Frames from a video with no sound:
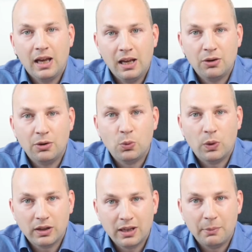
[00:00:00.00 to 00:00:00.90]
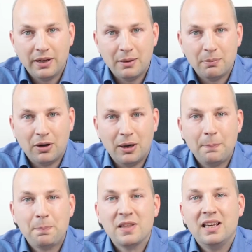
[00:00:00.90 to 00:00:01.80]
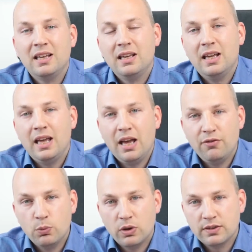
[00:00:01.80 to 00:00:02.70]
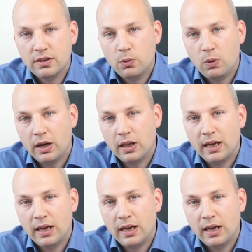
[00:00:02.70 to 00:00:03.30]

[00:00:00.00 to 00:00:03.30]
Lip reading: Hello and welcome at Empower. Every once in a while